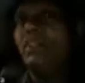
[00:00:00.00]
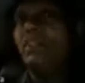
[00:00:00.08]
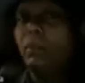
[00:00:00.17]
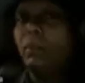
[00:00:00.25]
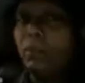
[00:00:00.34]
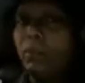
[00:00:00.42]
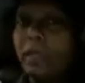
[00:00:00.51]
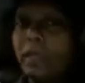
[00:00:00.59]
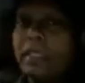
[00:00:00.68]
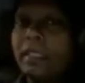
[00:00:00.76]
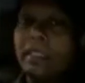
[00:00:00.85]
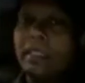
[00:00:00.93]
bond pricing,
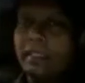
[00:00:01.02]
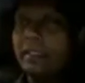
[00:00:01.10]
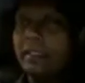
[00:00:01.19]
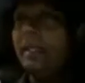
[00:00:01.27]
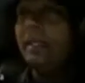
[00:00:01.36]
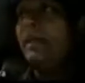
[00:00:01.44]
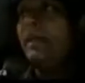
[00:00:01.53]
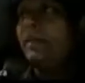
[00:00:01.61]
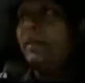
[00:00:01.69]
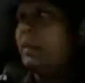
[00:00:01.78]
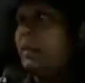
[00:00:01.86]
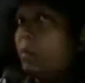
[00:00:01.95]
yes. Treasury
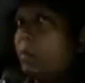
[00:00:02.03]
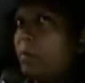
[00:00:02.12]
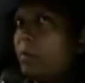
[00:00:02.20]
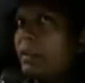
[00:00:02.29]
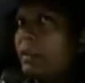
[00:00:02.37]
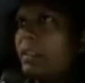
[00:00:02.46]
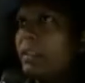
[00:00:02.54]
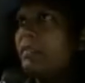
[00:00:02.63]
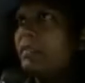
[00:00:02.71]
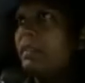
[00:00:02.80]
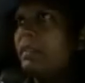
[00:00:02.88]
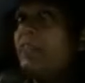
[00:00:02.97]
bond pricing is a little
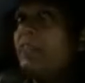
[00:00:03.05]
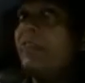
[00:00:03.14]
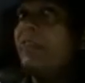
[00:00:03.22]
lengthy